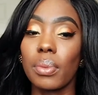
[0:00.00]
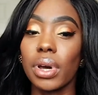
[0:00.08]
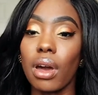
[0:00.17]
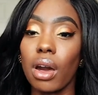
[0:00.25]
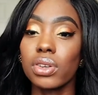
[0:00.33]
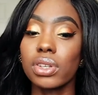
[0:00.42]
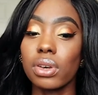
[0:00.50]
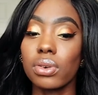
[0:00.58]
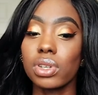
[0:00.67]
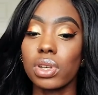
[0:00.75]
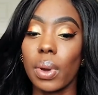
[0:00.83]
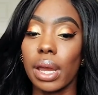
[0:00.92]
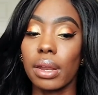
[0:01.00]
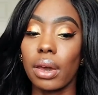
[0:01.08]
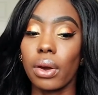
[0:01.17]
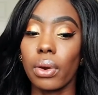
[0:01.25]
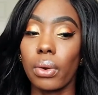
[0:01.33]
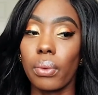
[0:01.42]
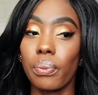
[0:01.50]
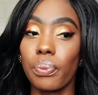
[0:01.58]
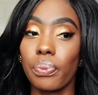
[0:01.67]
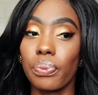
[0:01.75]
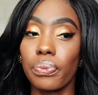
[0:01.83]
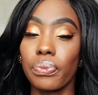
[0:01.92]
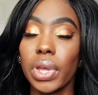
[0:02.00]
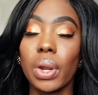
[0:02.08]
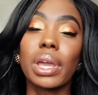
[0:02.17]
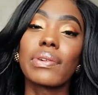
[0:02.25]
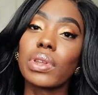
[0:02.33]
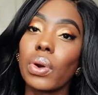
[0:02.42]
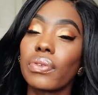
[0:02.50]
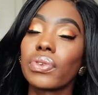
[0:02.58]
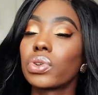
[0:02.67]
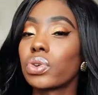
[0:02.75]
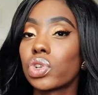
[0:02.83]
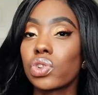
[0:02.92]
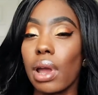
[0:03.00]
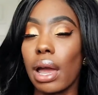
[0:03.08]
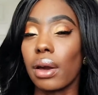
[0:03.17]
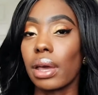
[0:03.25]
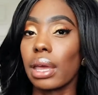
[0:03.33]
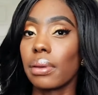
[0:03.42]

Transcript: but also so I know, you know, even if you do try,